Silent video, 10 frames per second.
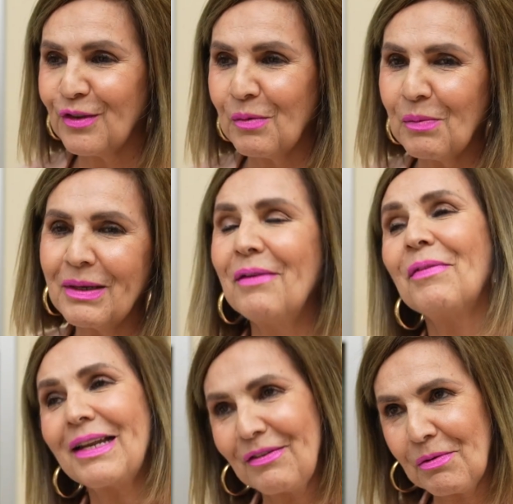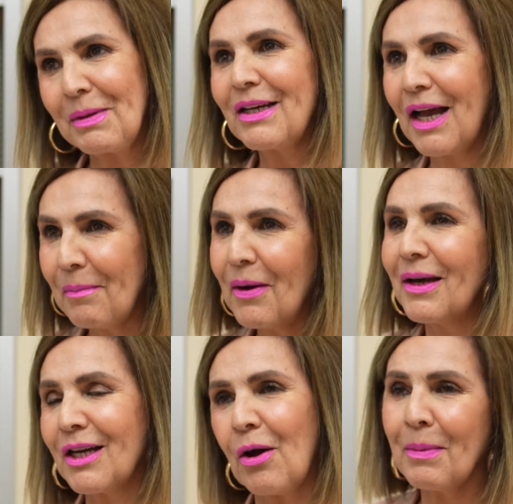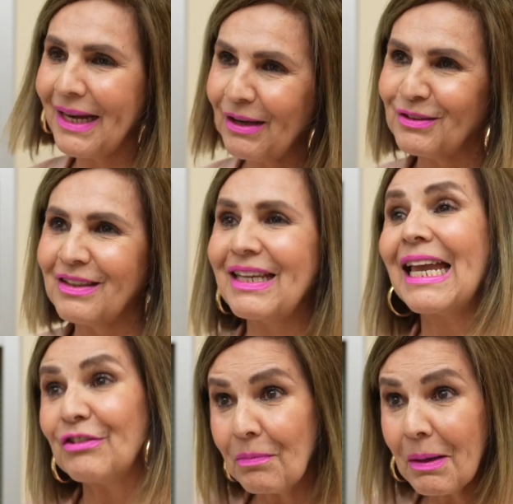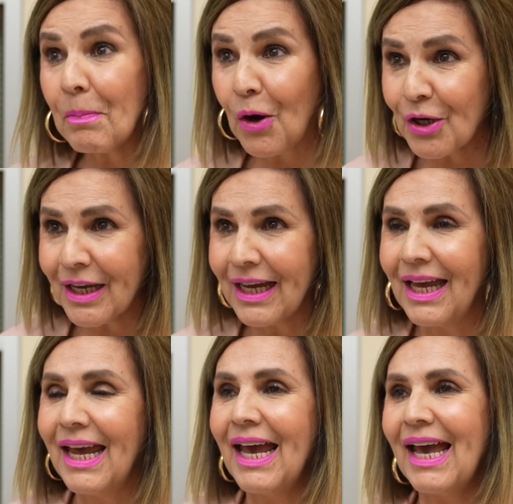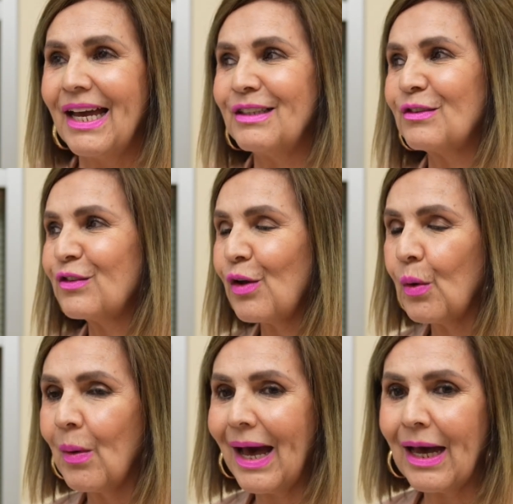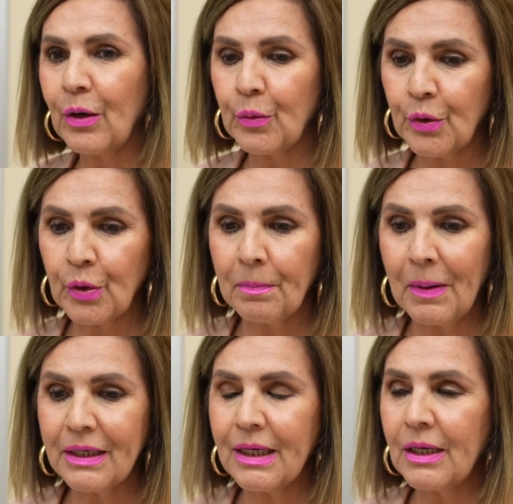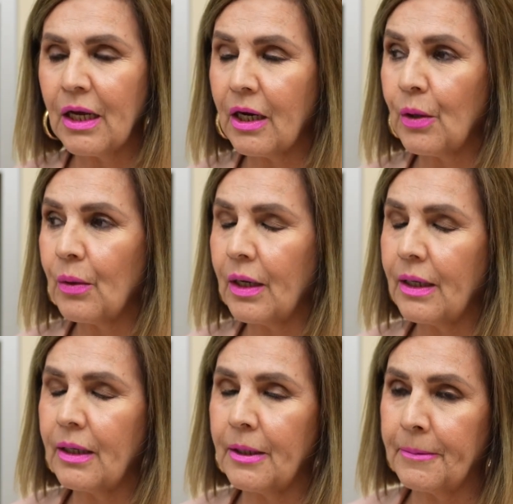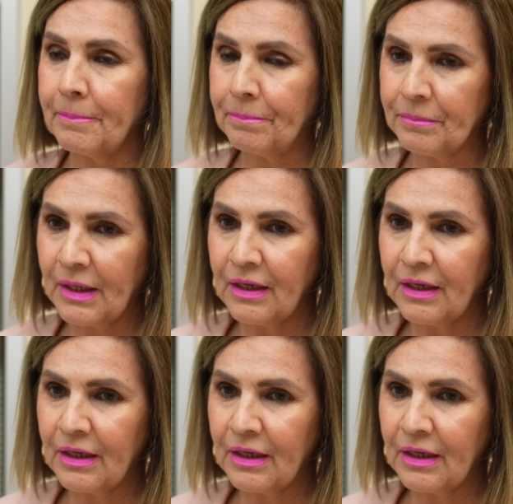So we want to invite everybody to come on, come on out to the HEB Park, and so our buddy our um,